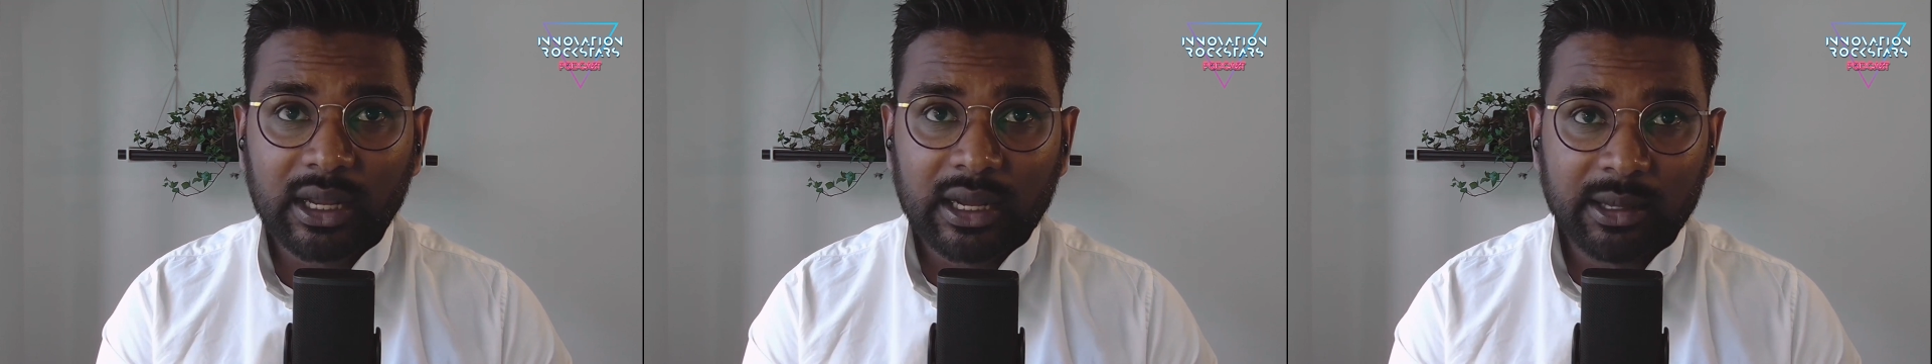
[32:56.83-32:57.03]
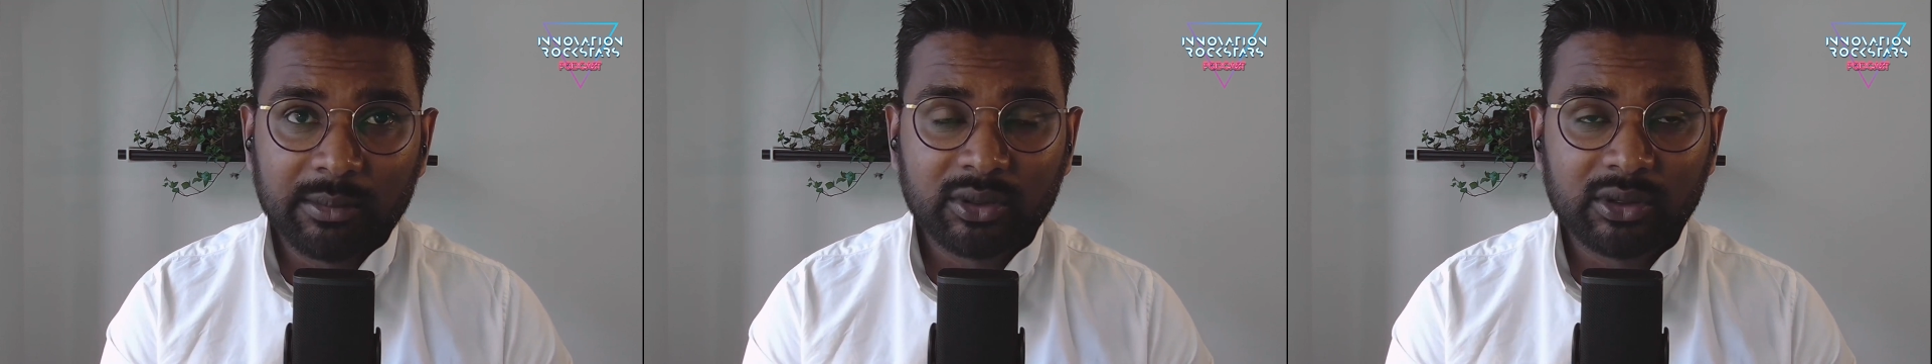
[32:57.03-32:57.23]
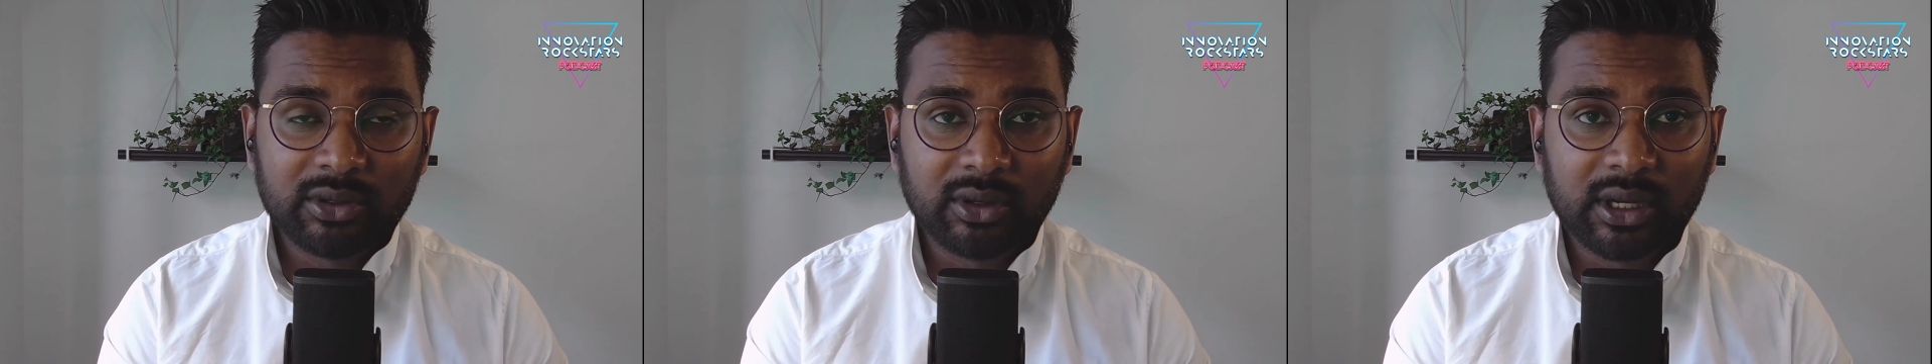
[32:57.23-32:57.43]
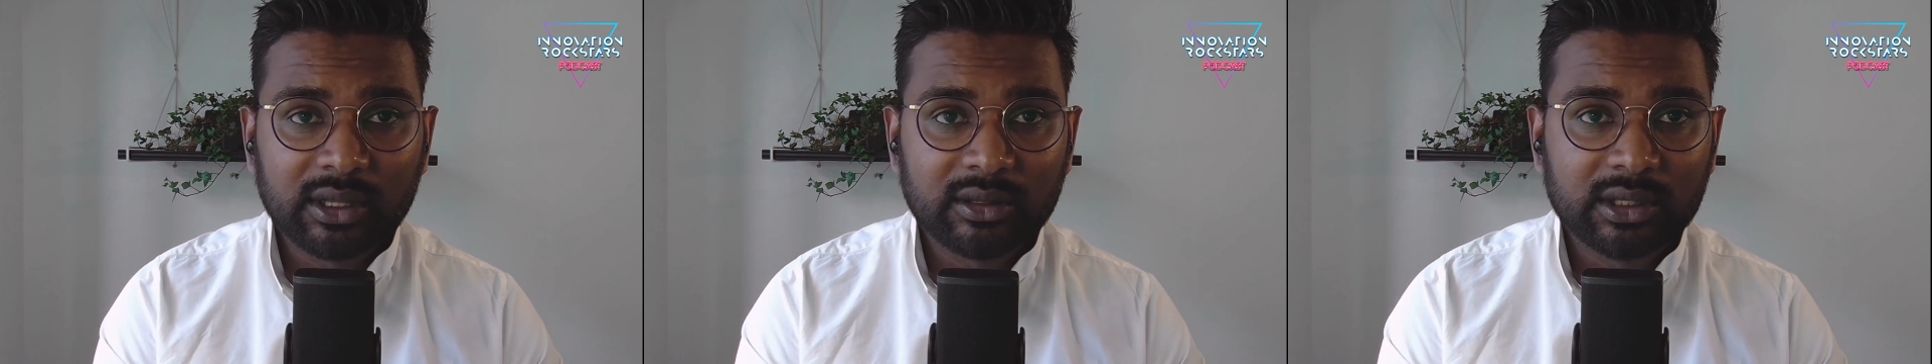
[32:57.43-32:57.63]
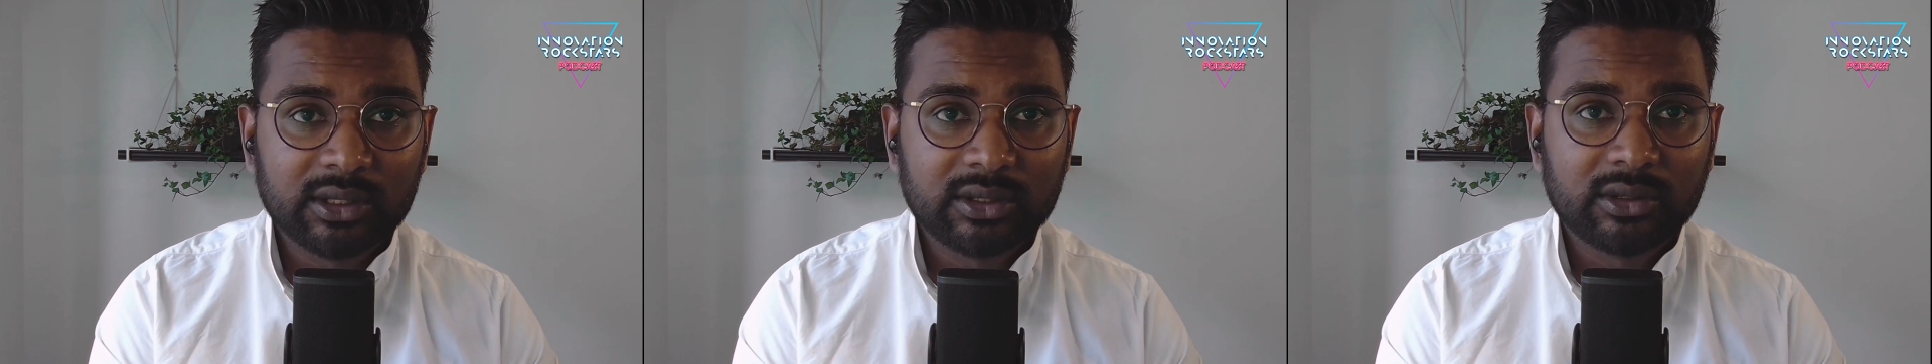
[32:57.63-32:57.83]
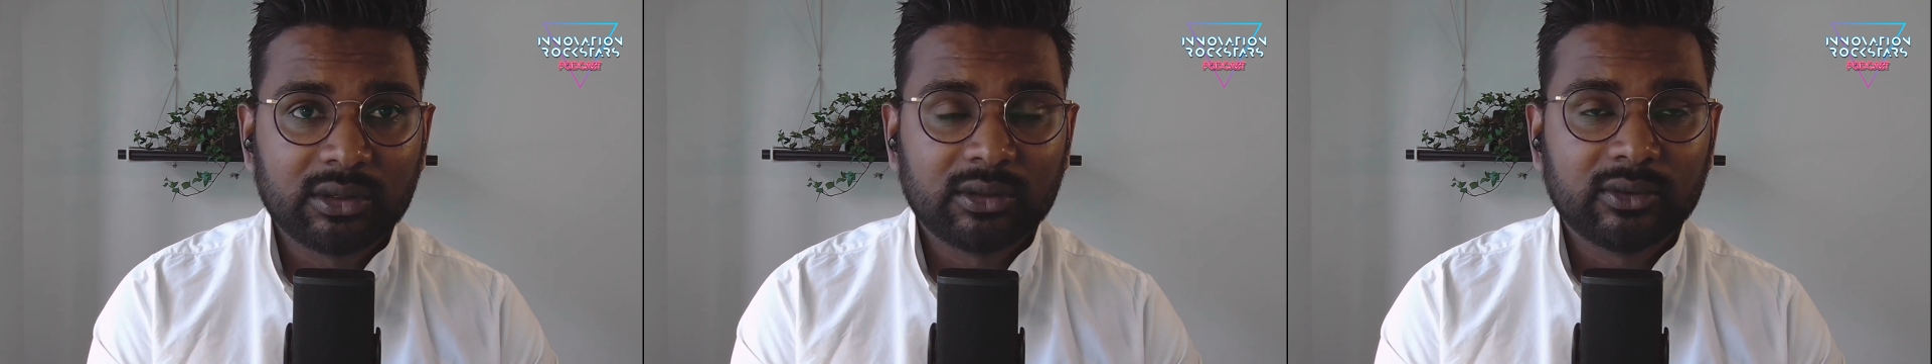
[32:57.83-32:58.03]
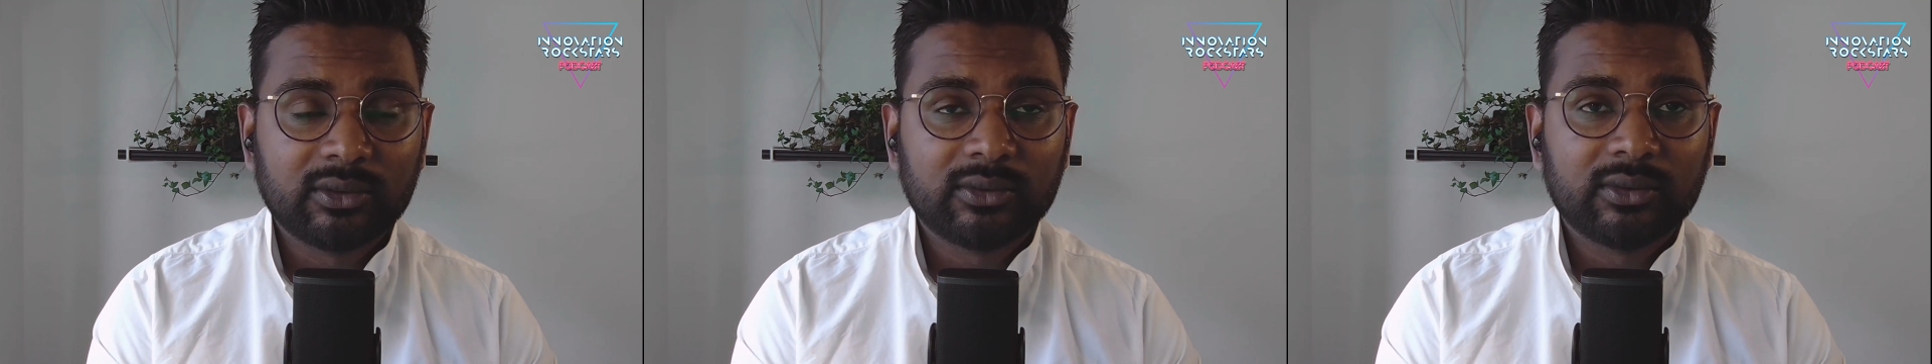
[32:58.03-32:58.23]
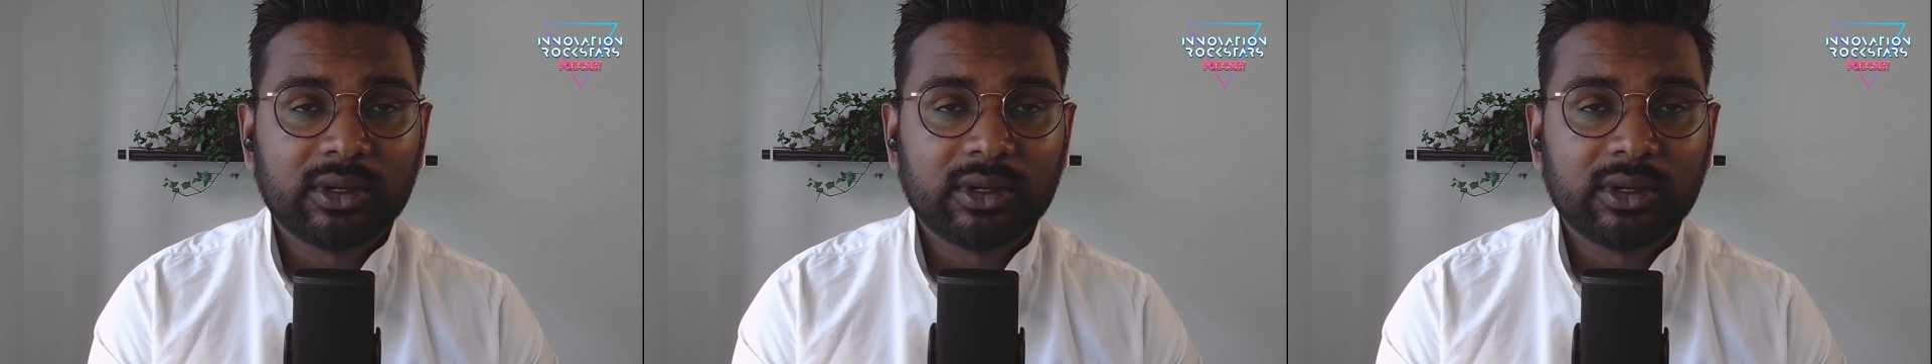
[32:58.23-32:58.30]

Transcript: I put together this sort of